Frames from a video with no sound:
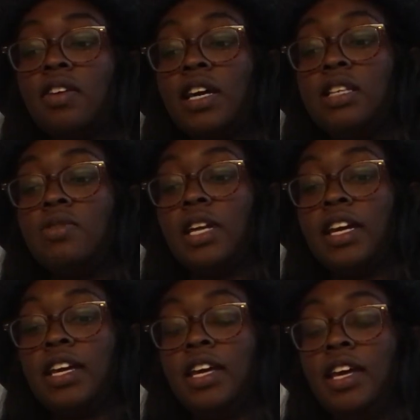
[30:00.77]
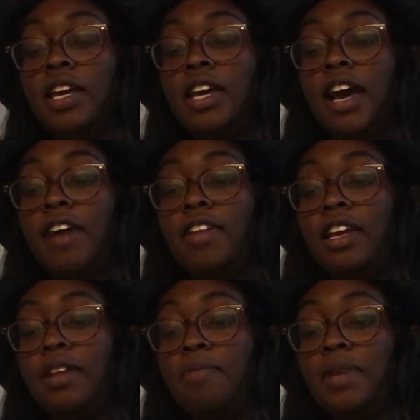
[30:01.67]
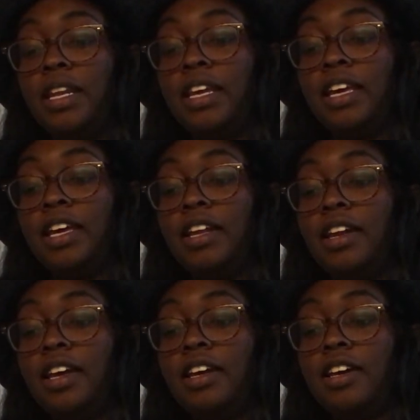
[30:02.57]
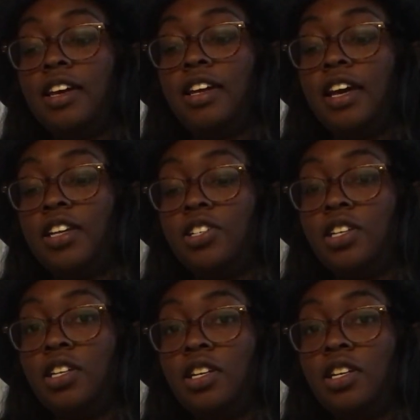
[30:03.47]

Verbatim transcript: you guys like have like an immediate like connection,